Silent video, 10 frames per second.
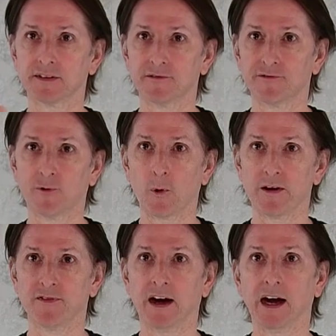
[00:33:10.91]

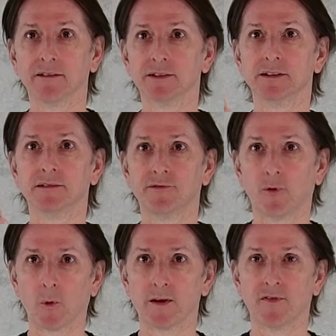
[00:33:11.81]
45,
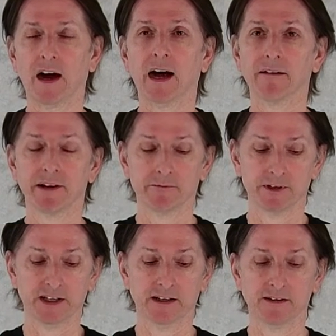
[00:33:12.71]
45, he would
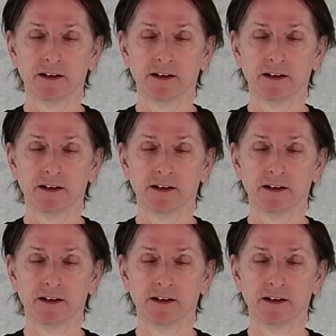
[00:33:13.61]
yell.